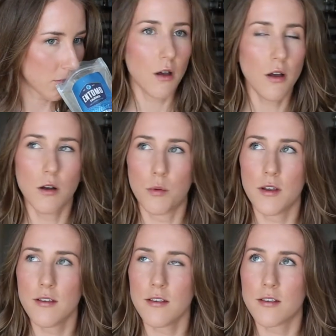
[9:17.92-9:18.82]
Oh, what
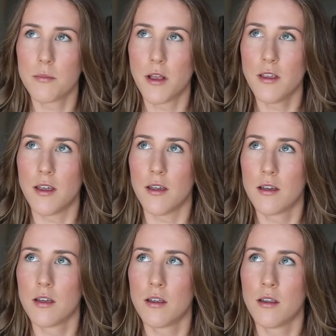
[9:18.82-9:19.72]
does that smell
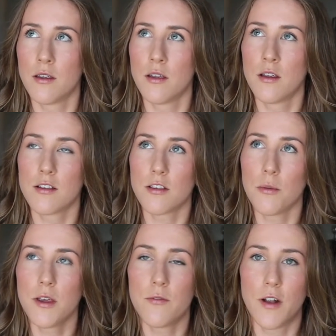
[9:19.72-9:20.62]
like?
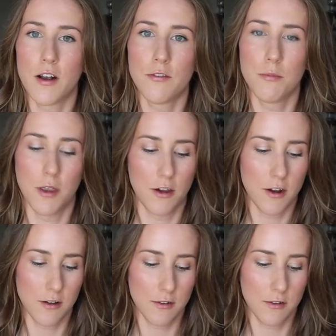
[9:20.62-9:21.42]
Something very familiar.